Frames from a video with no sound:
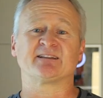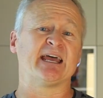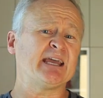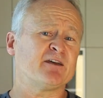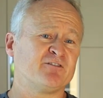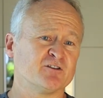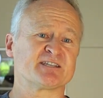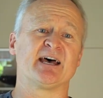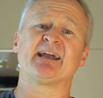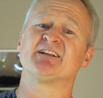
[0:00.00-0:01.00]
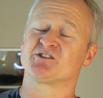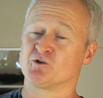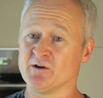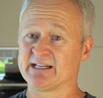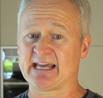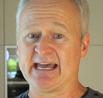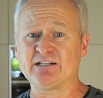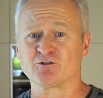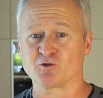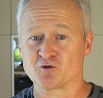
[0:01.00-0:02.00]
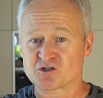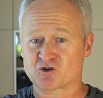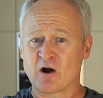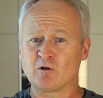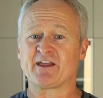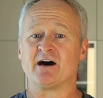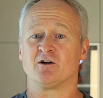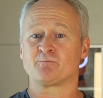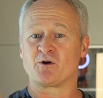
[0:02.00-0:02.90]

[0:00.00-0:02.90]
take a few seconds during the intro to scroll down,